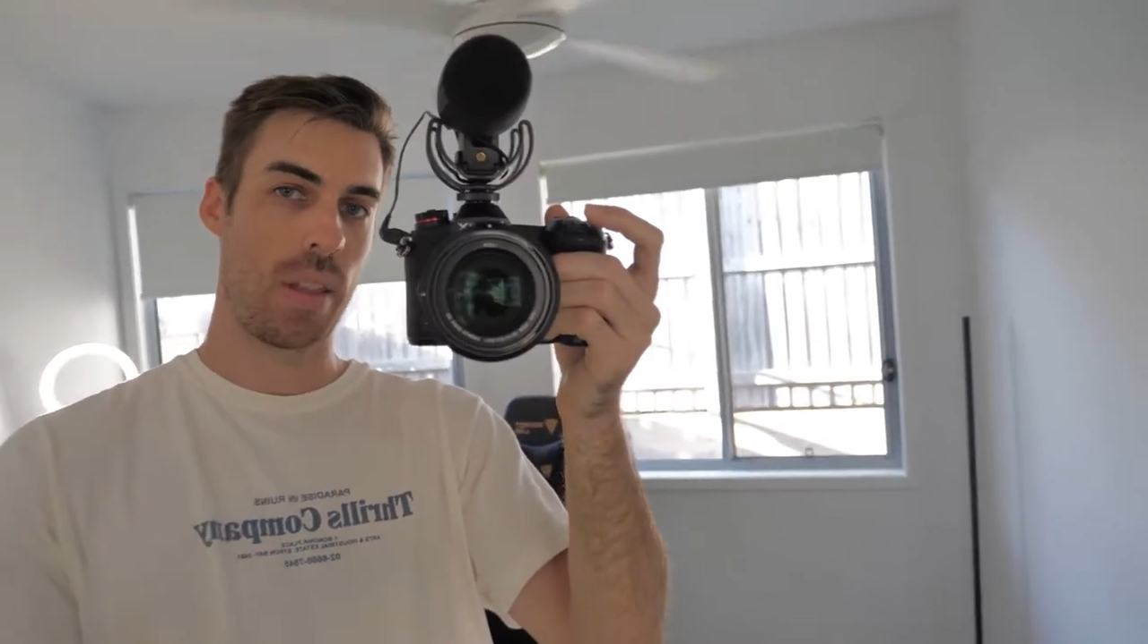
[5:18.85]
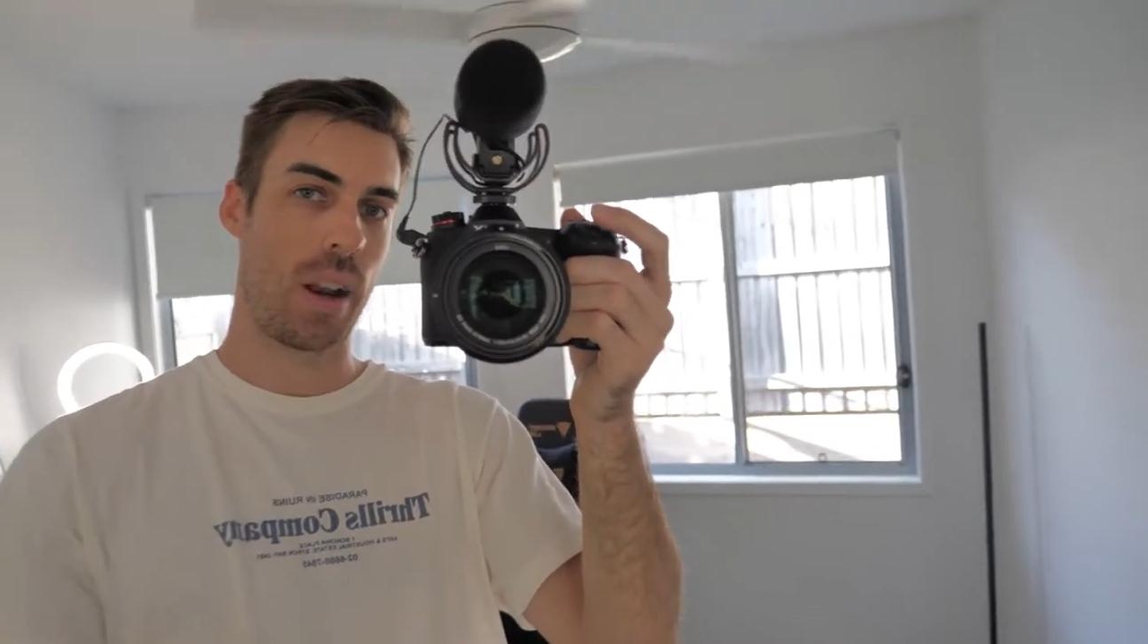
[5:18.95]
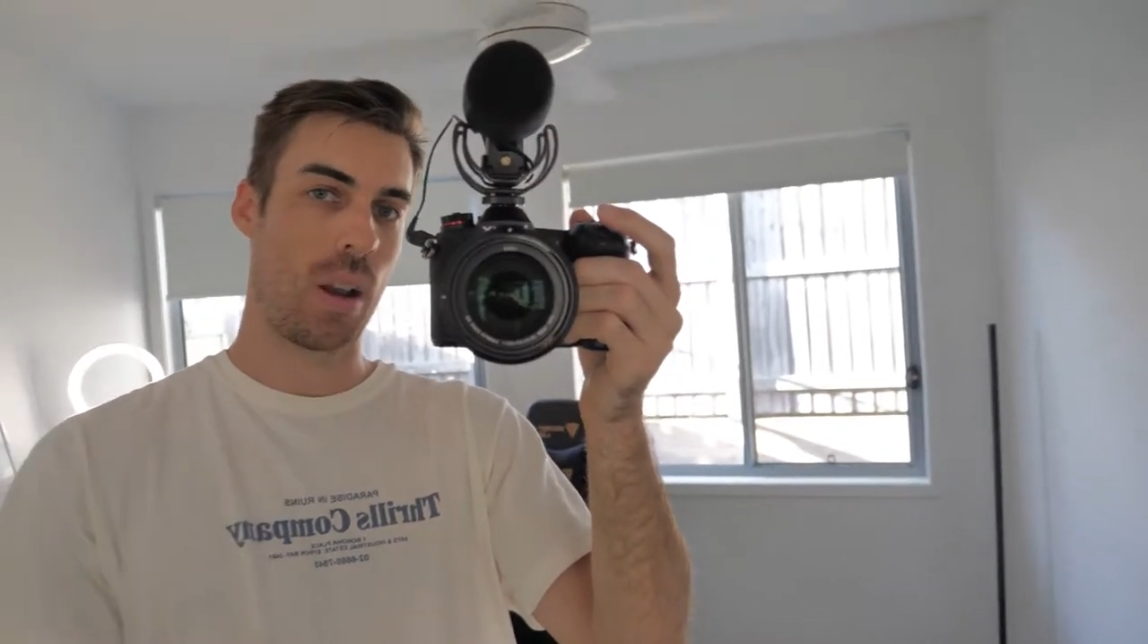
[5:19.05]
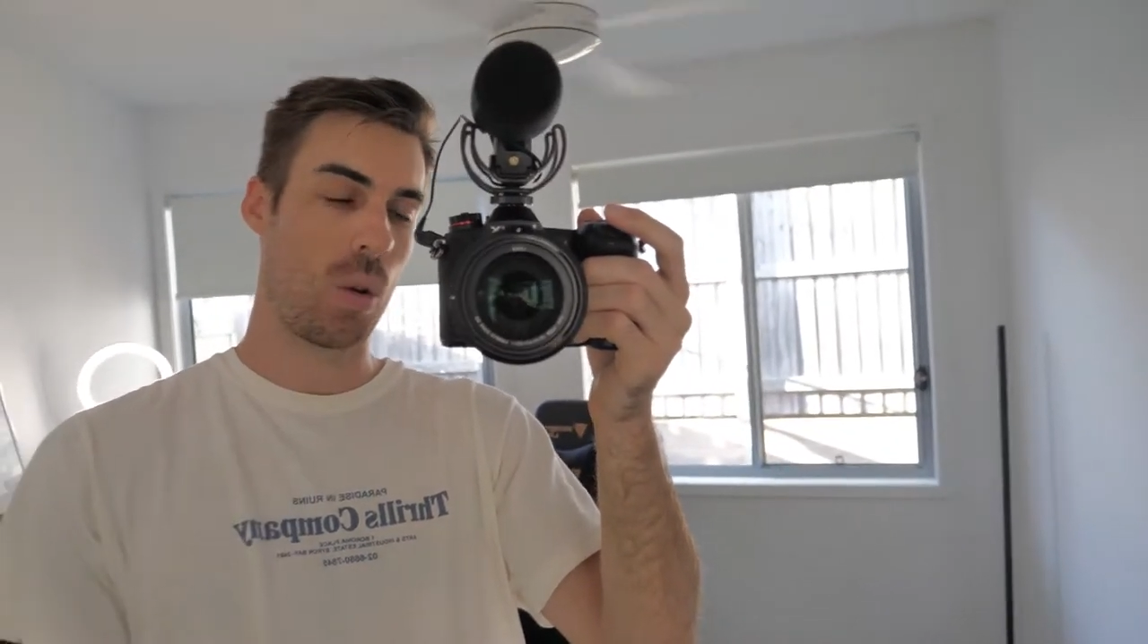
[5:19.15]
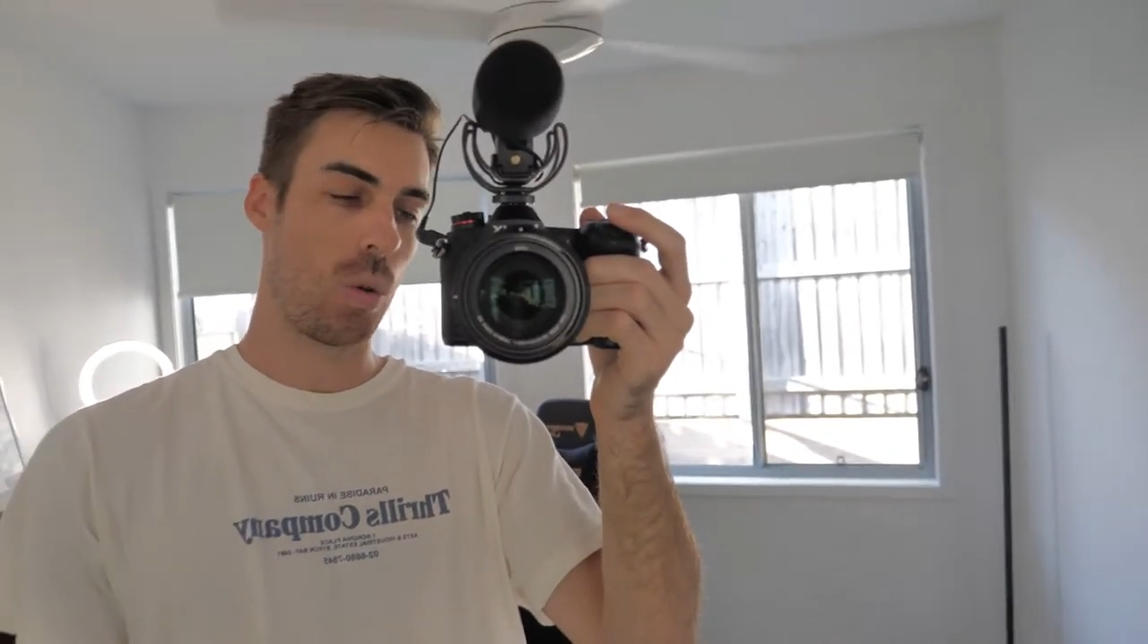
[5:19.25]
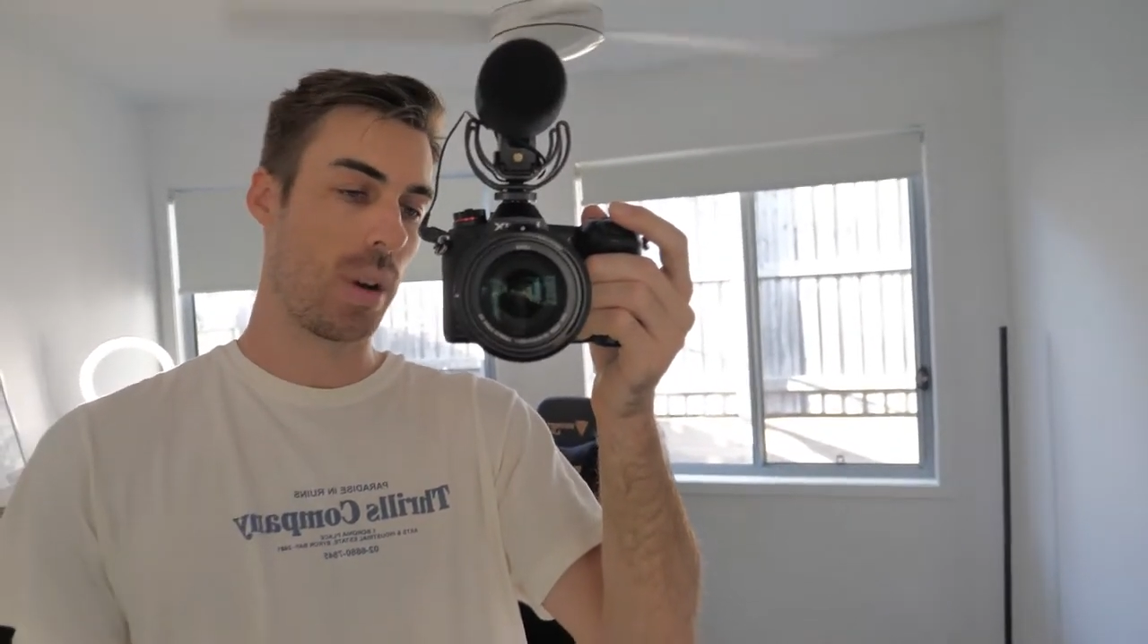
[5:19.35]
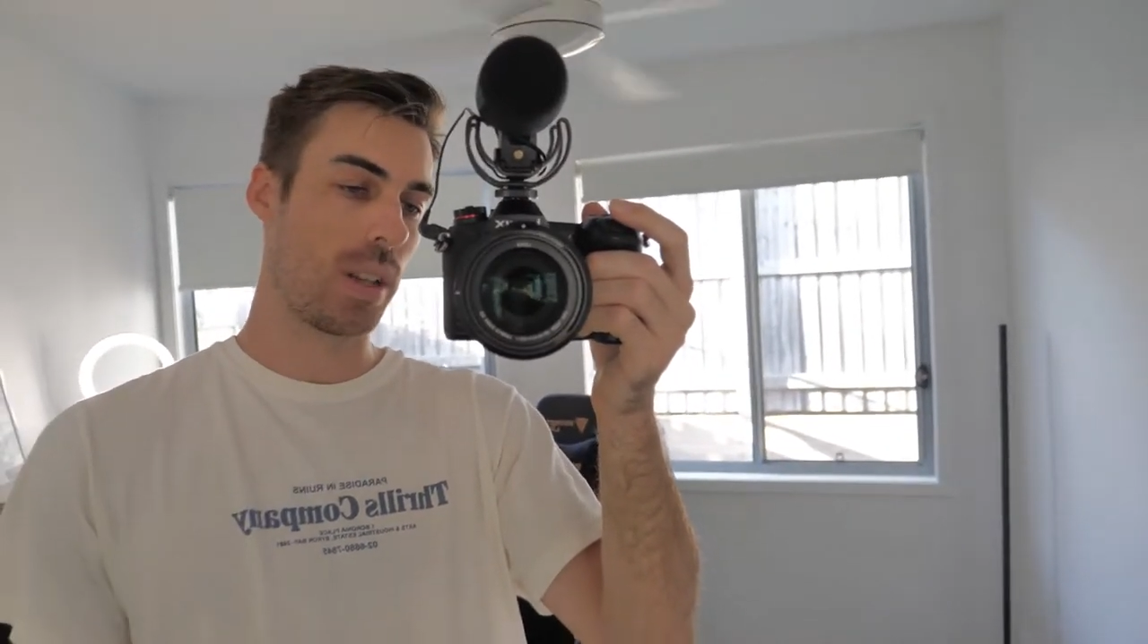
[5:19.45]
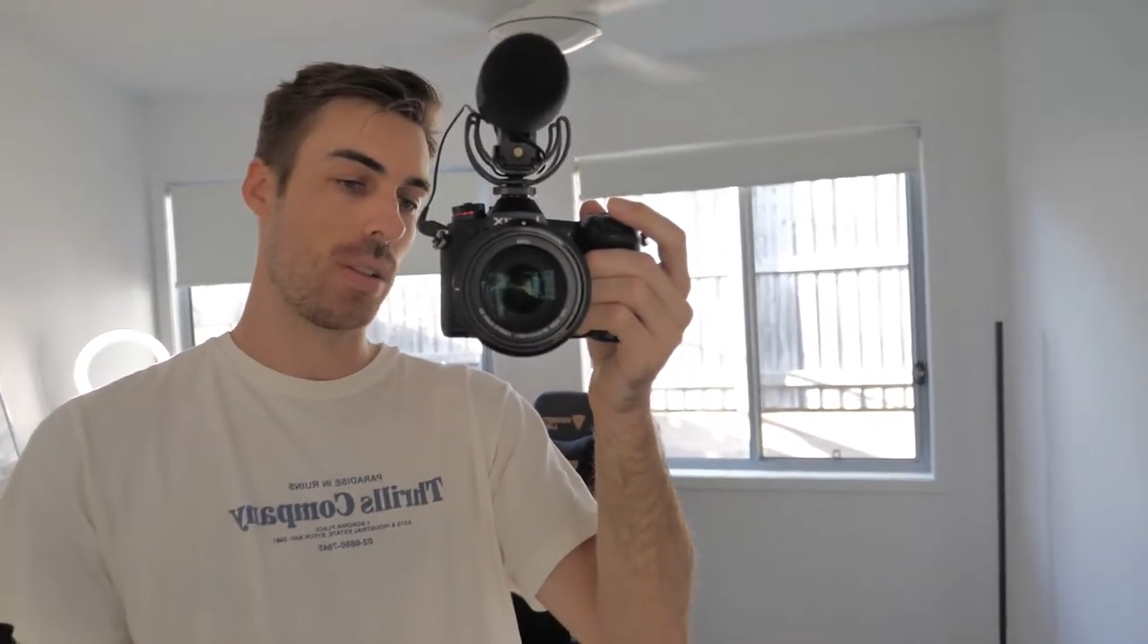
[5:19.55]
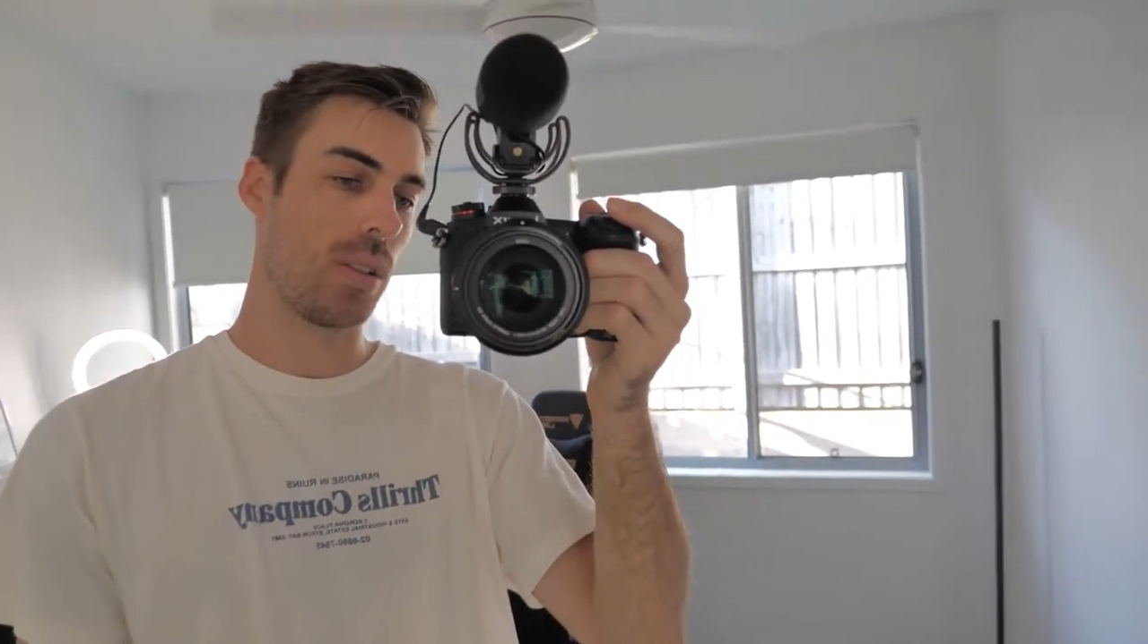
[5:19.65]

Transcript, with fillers: that I always